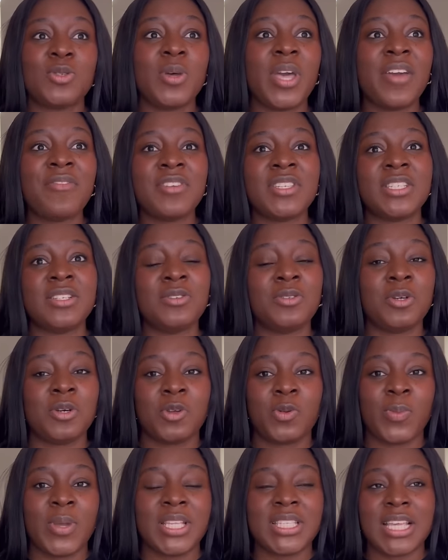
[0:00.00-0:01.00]
So every single
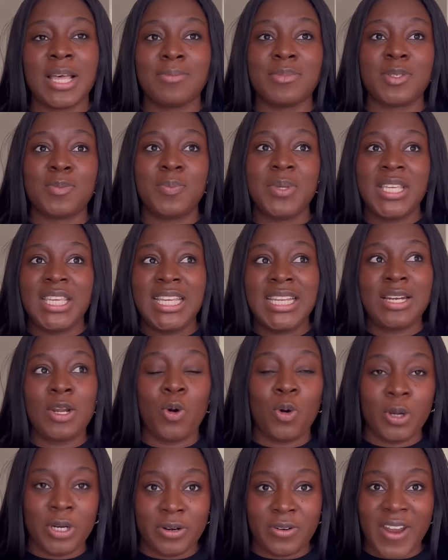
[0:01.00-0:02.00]
document I'm speaking
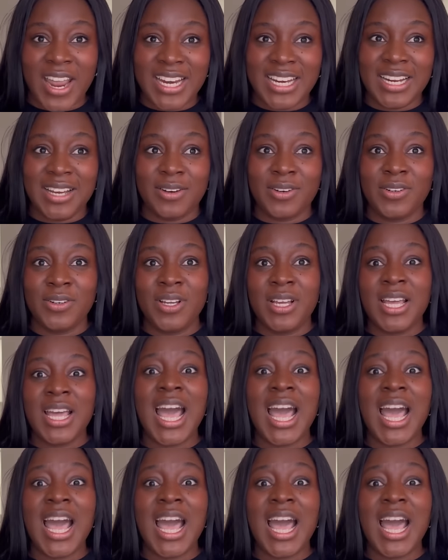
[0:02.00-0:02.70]
on right now